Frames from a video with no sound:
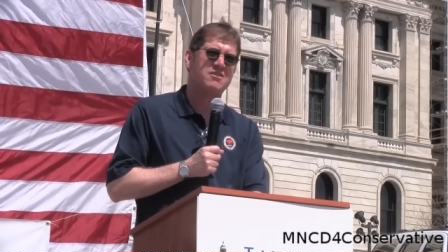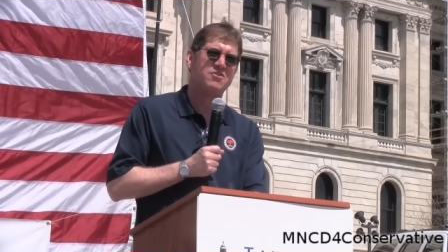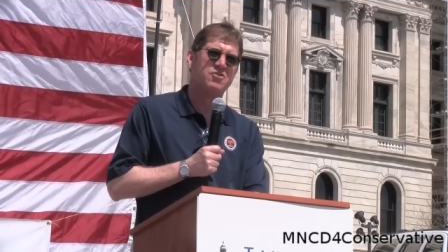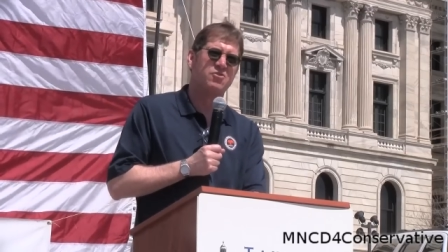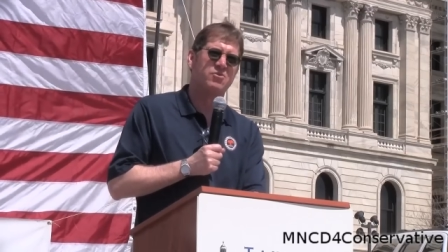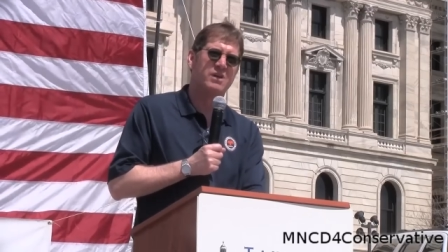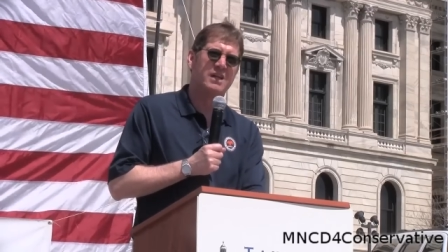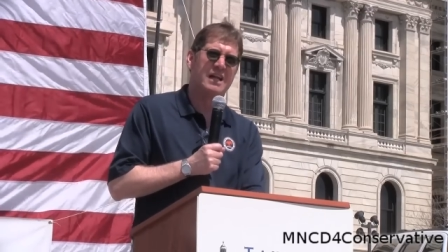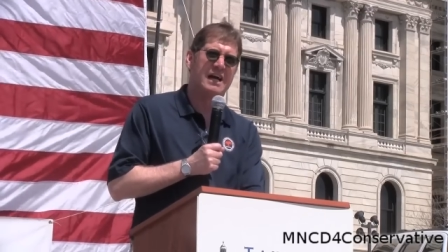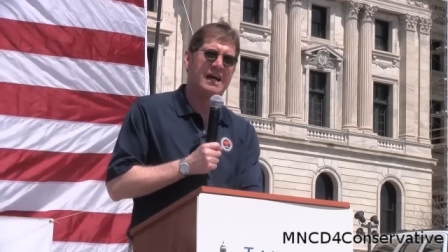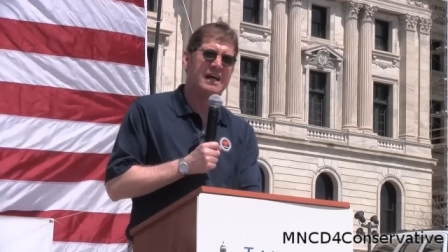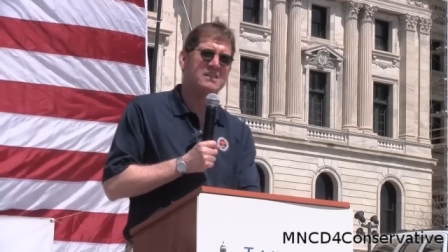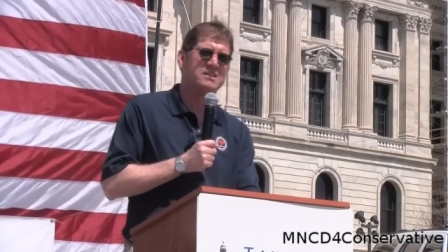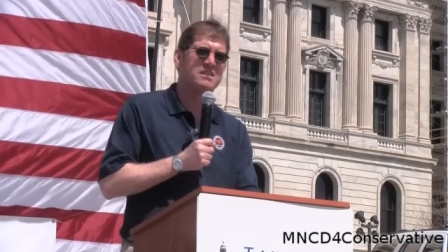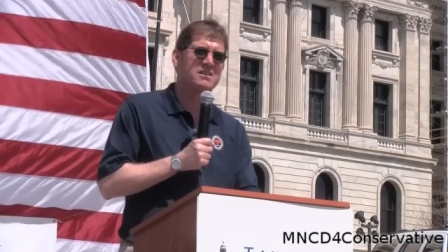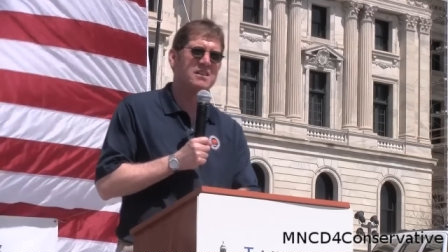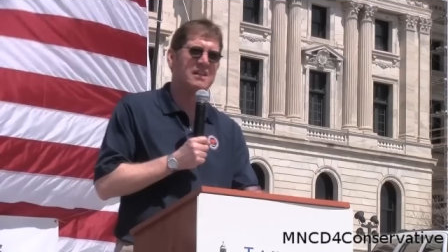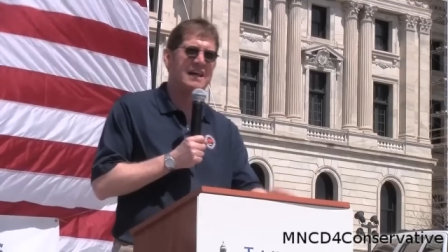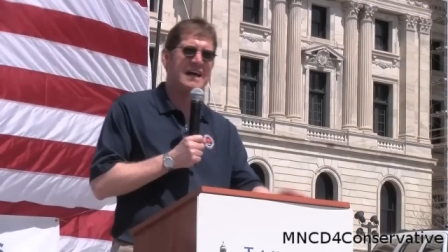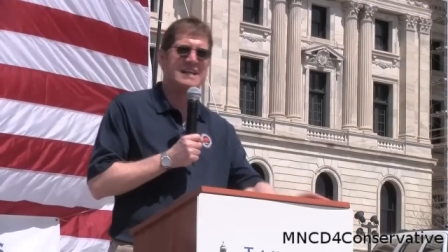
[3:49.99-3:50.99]
You realize
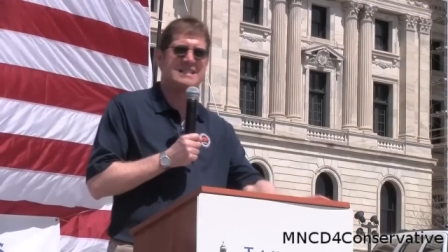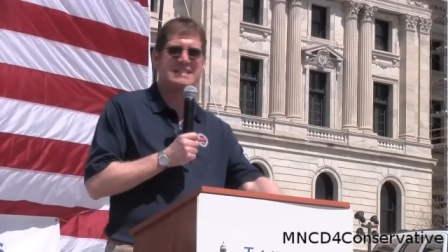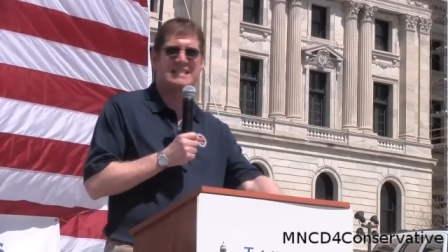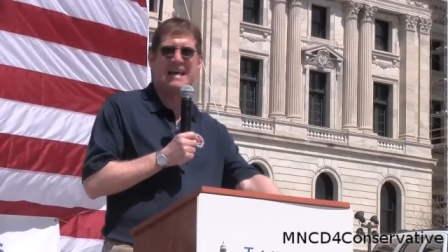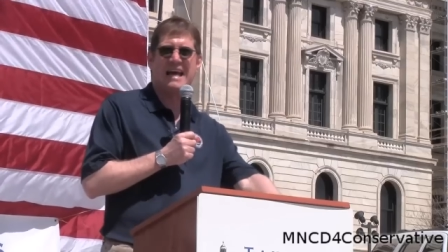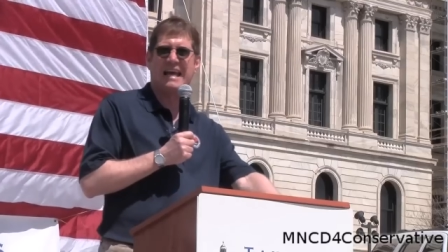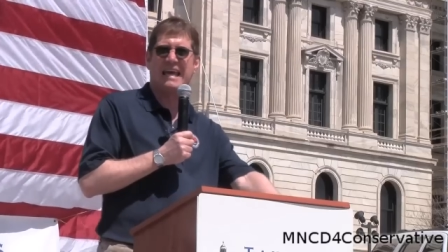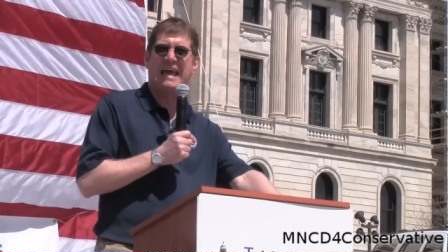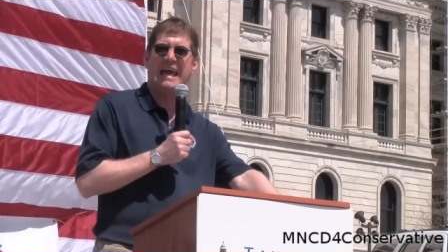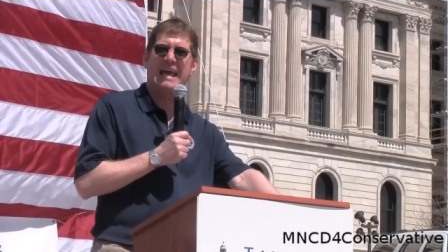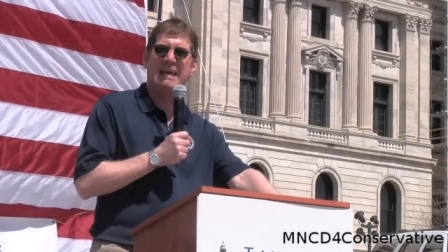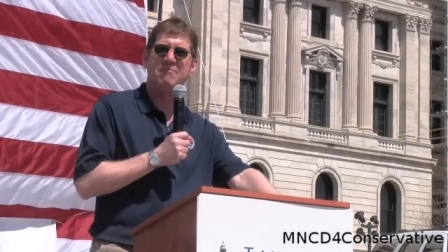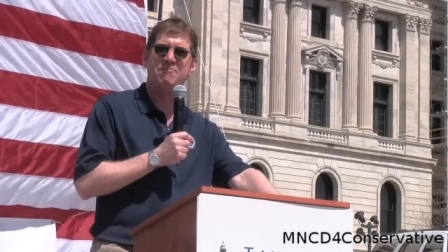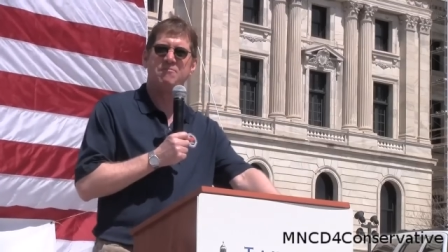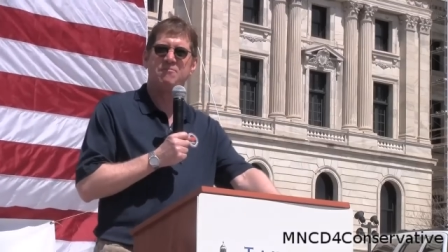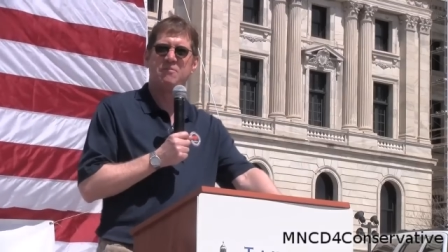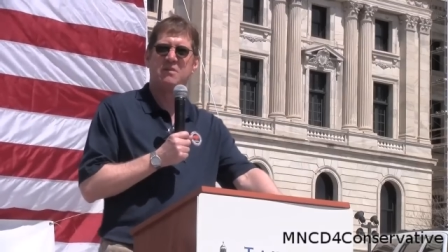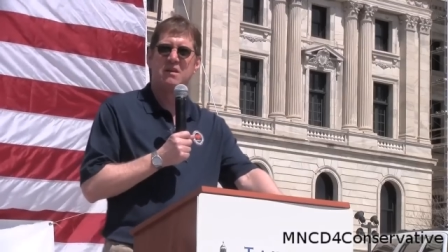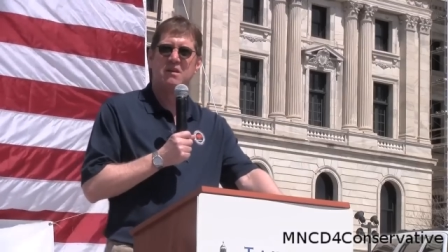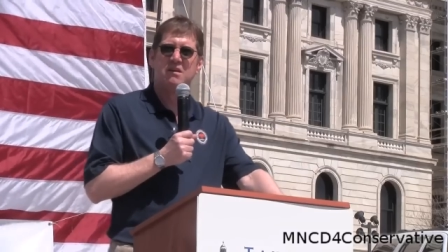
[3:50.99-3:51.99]
in the last decade,
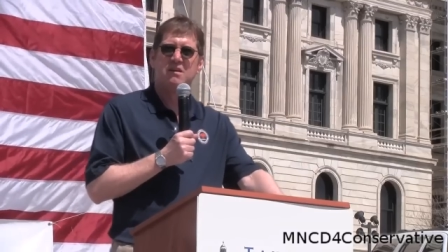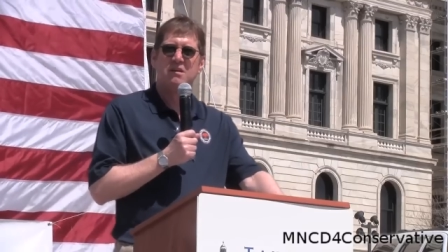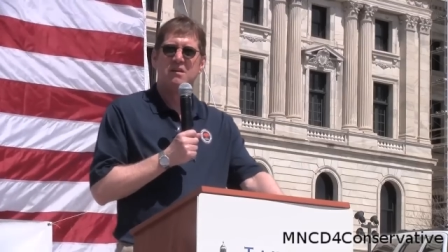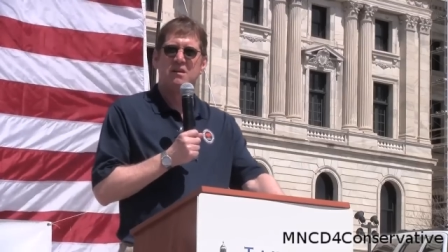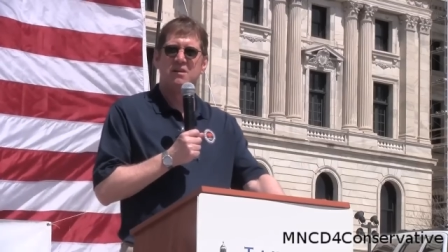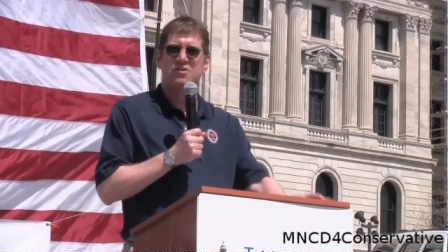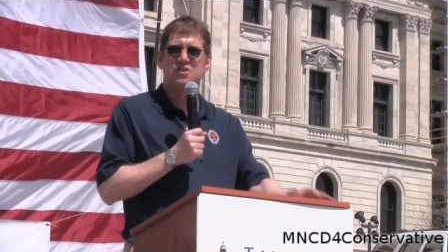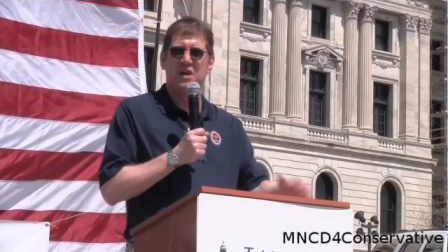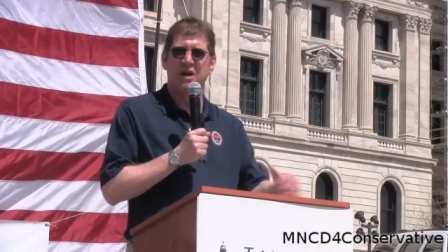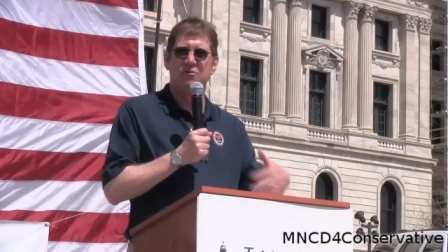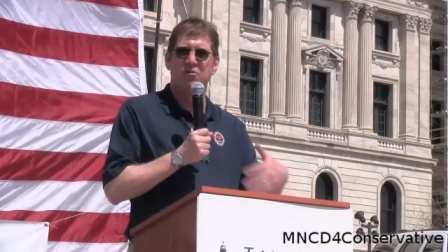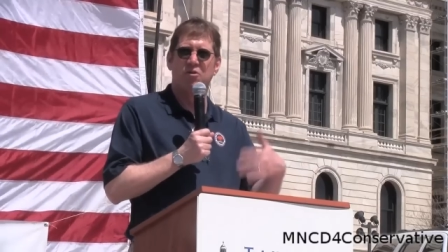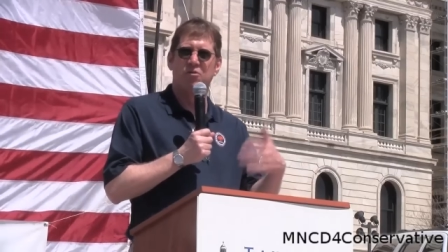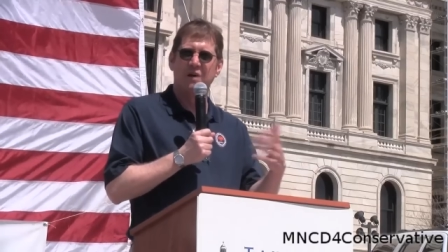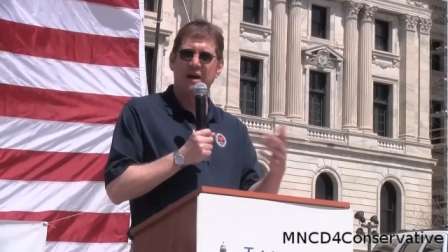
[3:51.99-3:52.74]
general